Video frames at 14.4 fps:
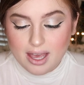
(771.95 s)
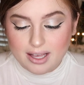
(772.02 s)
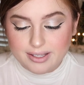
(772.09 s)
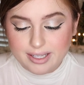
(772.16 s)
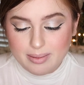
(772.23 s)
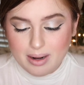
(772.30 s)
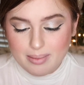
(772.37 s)

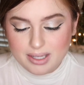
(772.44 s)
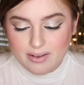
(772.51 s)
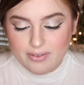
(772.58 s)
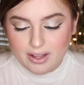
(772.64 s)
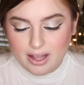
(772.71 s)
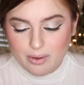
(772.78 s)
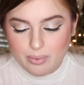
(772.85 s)
And sometimes
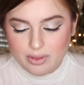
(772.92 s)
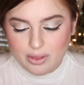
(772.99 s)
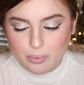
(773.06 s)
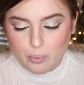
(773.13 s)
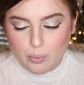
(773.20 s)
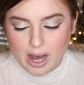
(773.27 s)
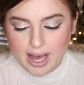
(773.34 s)
I feel like with
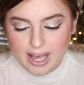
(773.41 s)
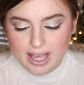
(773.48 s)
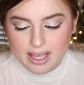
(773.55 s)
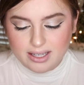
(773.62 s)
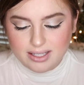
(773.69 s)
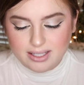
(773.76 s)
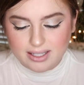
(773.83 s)

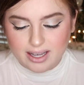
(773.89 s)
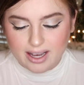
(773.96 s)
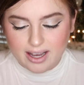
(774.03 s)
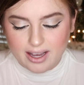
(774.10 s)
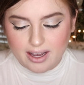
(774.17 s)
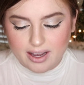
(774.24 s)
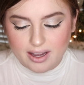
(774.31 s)
white,
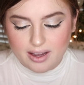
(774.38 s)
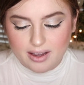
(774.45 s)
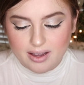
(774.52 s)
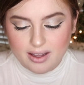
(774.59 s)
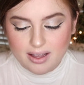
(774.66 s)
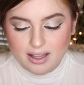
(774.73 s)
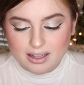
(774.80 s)
uh,
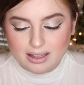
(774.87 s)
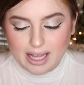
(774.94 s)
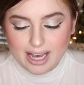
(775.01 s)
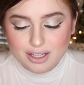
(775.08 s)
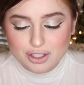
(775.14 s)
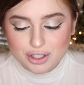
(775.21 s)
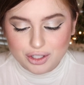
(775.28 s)

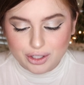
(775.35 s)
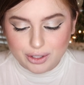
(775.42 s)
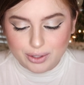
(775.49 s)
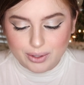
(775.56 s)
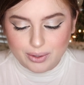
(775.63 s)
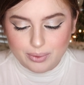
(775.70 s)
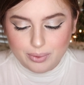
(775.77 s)
lash
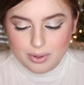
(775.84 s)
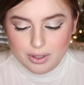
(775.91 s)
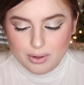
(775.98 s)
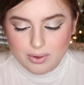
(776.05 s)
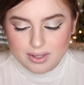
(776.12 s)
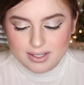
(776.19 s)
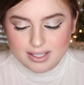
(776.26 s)
glue,
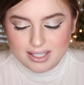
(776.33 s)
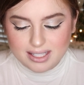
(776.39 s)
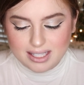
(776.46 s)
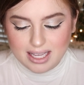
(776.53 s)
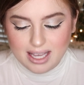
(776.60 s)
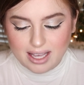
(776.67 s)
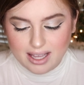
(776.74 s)
you can
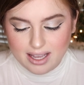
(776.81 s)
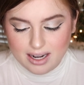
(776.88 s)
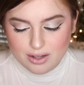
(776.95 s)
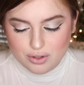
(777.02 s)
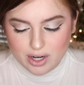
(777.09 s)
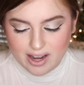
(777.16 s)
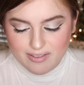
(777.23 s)
see it
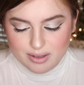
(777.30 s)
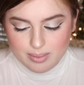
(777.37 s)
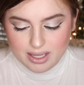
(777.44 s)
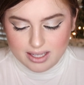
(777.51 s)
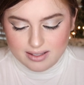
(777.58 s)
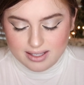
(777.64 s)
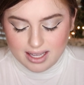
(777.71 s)
and it drives
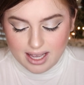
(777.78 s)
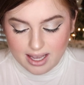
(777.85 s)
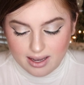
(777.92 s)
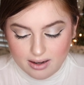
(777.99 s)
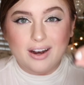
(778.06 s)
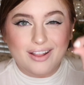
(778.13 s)
me insane.